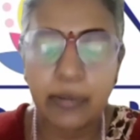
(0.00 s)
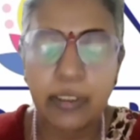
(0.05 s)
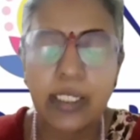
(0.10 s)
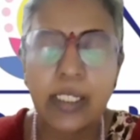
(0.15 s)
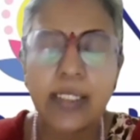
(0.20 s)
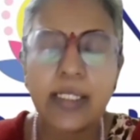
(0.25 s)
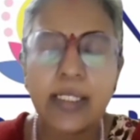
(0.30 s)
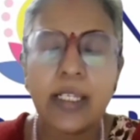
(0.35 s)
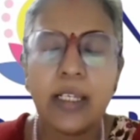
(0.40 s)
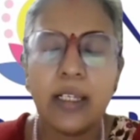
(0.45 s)

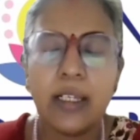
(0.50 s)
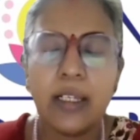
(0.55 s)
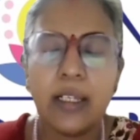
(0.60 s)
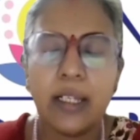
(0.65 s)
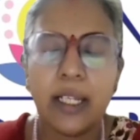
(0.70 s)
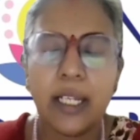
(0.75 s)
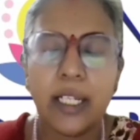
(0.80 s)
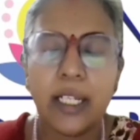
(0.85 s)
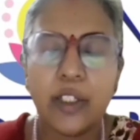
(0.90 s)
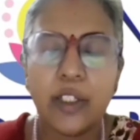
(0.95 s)
vegetables
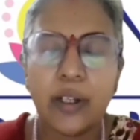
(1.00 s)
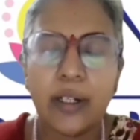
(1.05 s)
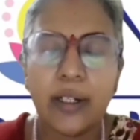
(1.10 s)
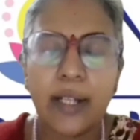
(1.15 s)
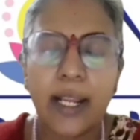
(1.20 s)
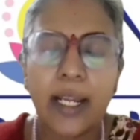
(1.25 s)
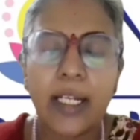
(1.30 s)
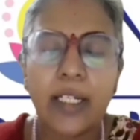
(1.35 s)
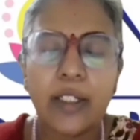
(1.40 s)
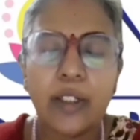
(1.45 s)

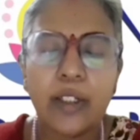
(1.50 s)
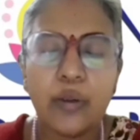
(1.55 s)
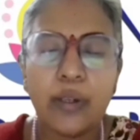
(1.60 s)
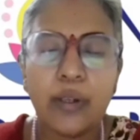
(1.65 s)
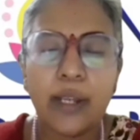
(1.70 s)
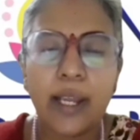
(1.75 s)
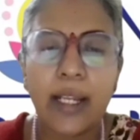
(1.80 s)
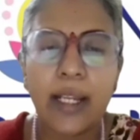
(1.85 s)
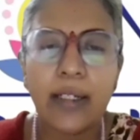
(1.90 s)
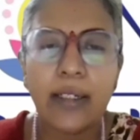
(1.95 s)
in your
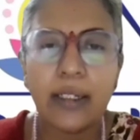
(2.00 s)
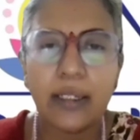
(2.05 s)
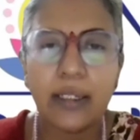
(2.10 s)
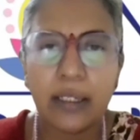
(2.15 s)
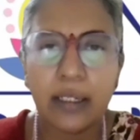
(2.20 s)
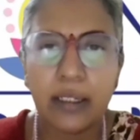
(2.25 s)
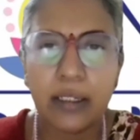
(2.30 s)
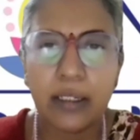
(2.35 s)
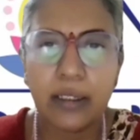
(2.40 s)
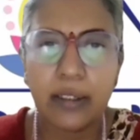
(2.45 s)
diet, you
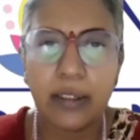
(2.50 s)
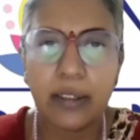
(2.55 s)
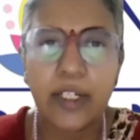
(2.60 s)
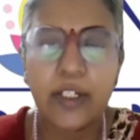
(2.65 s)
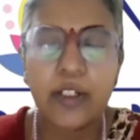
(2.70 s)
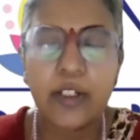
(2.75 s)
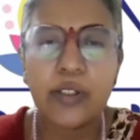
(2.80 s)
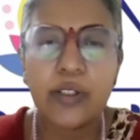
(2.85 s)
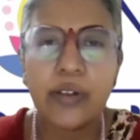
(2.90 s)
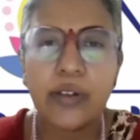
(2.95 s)
can
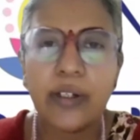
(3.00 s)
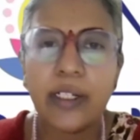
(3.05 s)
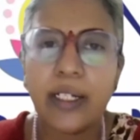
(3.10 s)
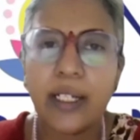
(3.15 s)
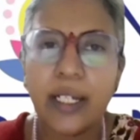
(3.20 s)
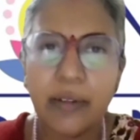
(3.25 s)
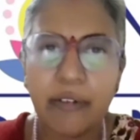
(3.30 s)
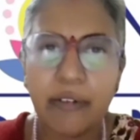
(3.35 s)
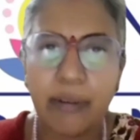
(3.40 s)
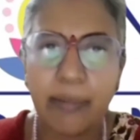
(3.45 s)

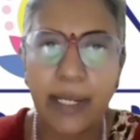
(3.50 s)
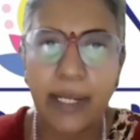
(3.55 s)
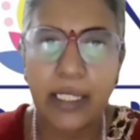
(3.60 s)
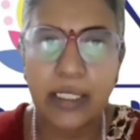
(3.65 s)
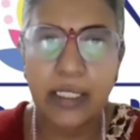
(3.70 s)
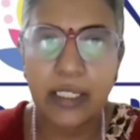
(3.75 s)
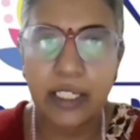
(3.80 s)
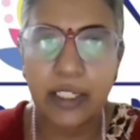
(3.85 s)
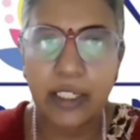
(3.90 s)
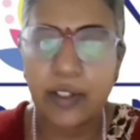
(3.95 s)
reduce your
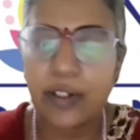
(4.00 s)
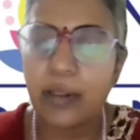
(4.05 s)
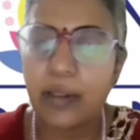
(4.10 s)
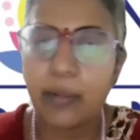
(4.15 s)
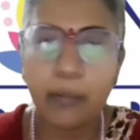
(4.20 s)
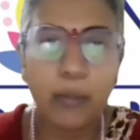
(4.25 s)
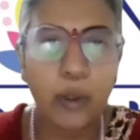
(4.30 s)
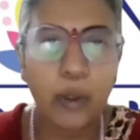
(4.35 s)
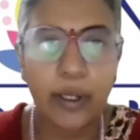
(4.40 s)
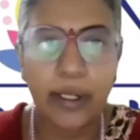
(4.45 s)
inflammation
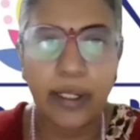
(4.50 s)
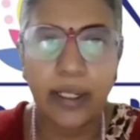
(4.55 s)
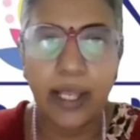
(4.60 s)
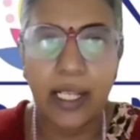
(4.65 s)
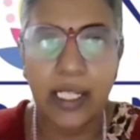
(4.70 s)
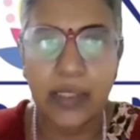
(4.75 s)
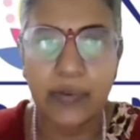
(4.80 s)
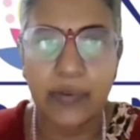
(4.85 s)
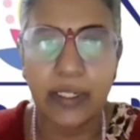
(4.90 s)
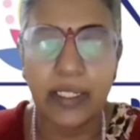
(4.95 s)
in your
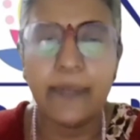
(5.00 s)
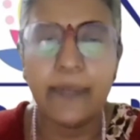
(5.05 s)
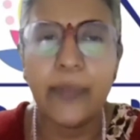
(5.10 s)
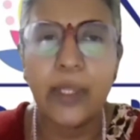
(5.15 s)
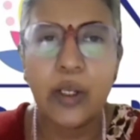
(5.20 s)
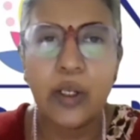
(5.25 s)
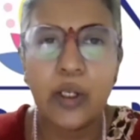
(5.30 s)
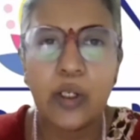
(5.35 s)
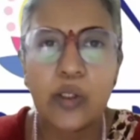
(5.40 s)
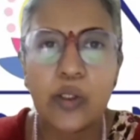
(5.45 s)
body as
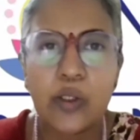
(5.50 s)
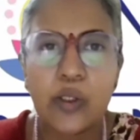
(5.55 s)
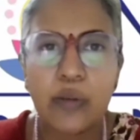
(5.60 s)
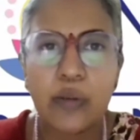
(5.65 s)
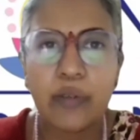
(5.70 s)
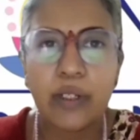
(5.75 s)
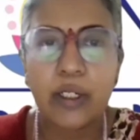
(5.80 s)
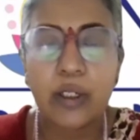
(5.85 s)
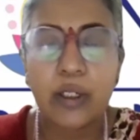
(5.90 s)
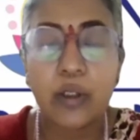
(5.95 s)
well.
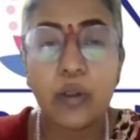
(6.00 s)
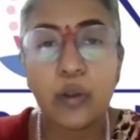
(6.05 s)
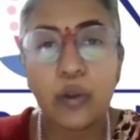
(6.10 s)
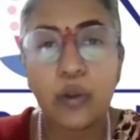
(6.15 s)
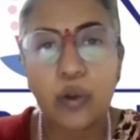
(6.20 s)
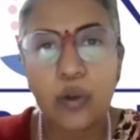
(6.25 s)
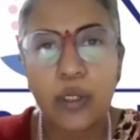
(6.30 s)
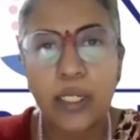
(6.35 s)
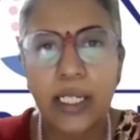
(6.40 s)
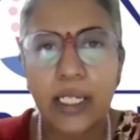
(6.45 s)
So
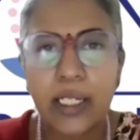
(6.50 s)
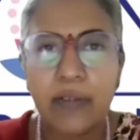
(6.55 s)
for